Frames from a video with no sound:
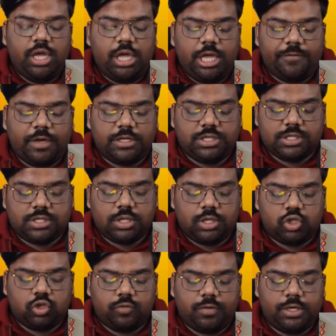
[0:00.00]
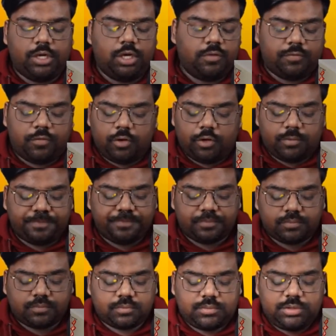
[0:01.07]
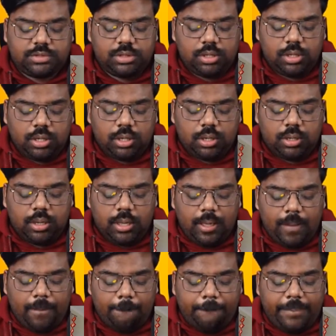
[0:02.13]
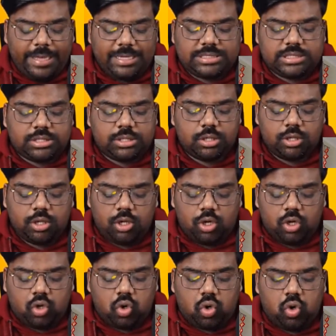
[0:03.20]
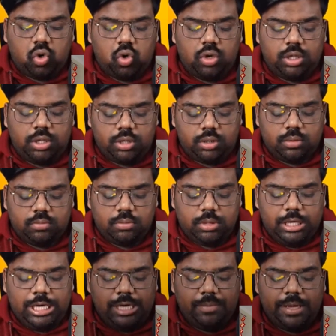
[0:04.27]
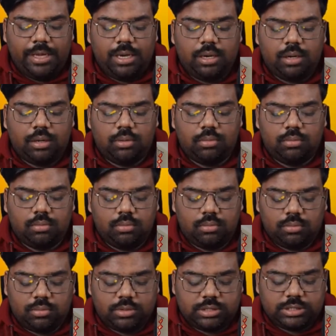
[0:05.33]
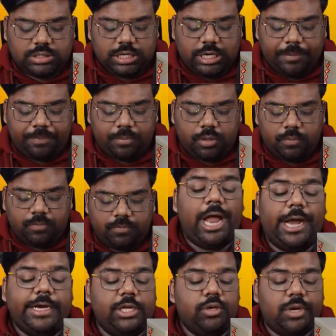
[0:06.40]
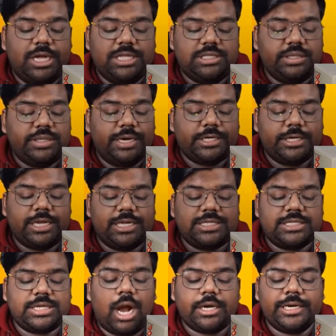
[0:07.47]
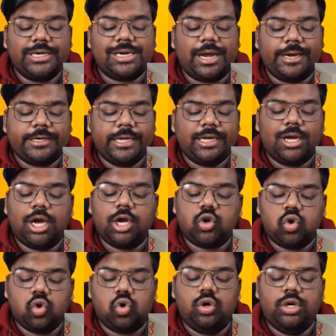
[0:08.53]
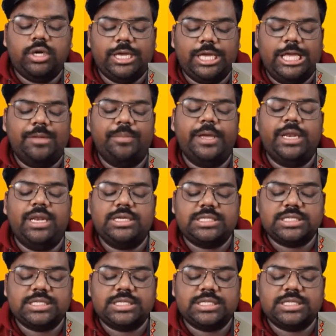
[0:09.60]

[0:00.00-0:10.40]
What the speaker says: If I just search over here for best cold email script, and you can see that it has started writing a cold email